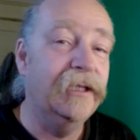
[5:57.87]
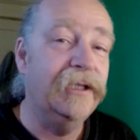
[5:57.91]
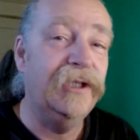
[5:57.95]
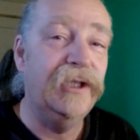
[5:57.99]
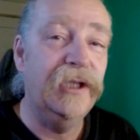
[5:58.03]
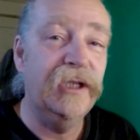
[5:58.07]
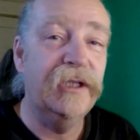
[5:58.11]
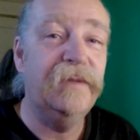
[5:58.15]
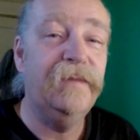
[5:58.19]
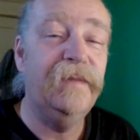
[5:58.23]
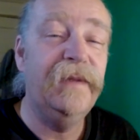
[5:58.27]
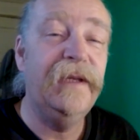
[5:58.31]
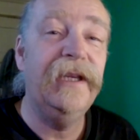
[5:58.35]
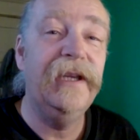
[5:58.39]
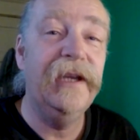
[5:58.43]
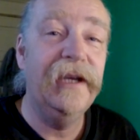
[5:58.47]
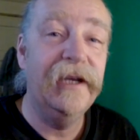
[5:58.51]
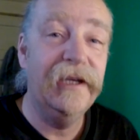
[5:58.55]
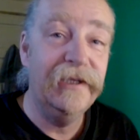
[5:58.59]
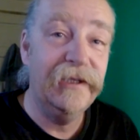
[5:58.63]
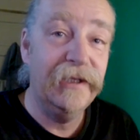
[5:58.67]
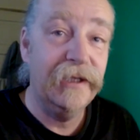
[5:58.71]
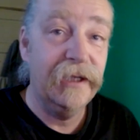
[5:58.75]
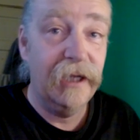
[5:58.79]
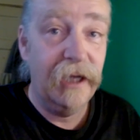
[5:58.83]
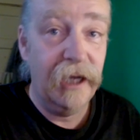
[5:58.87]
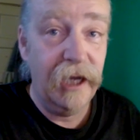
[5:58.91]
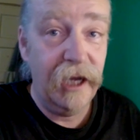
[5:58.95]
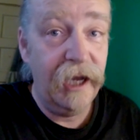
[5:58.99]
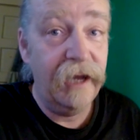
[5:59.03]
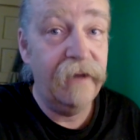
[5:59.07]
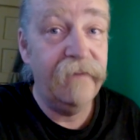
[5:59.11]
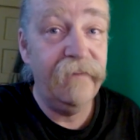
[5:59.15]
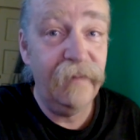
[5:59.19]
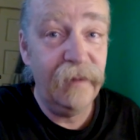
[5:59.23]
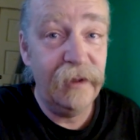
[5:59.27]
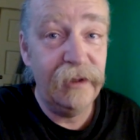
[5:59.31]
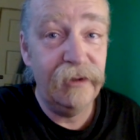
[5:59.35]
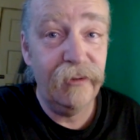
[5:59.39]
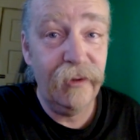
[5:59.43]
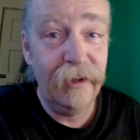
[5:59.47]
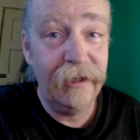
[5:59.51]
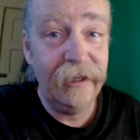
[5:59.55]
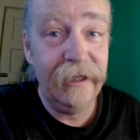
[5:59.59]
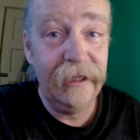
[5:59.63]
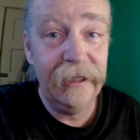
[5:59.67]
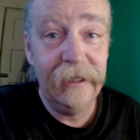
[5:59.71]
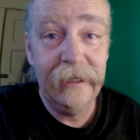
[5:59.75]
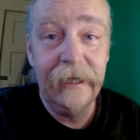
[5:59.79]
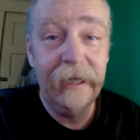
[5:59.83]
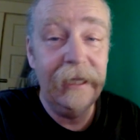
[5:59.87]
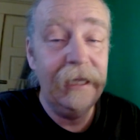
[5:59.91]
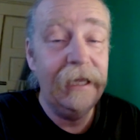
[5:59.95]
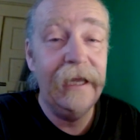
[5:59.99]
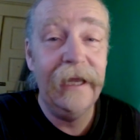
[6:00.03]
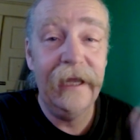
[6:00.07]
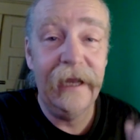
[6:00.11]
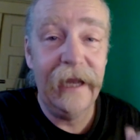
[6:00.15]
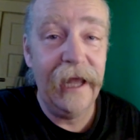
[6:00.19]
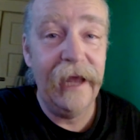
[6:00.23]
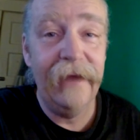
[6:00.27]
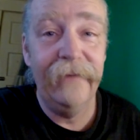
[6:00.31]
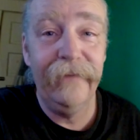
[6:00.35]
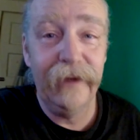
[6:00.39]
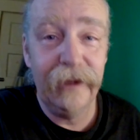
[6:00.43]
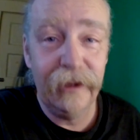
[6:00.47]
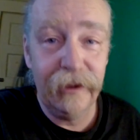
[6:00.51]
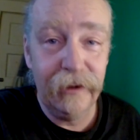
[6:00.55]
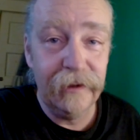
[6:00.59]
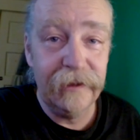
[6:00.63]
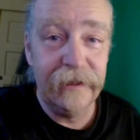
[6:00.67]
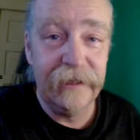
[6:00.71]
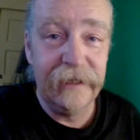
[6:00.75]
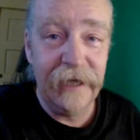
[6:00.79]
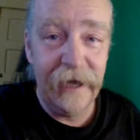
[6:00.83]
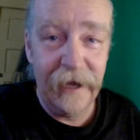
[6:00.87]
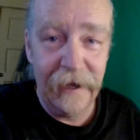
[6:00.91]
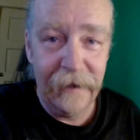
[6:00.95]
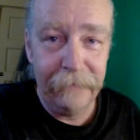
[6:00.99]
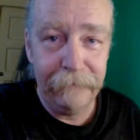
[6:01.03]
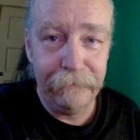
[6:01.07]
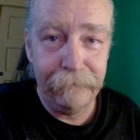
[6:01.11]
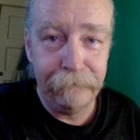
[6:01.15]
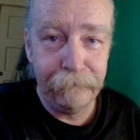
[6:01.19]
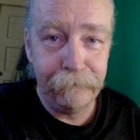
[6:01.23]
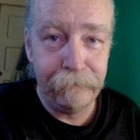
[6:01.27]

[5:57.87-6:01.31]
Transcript: just because I've been drinking and having a good time.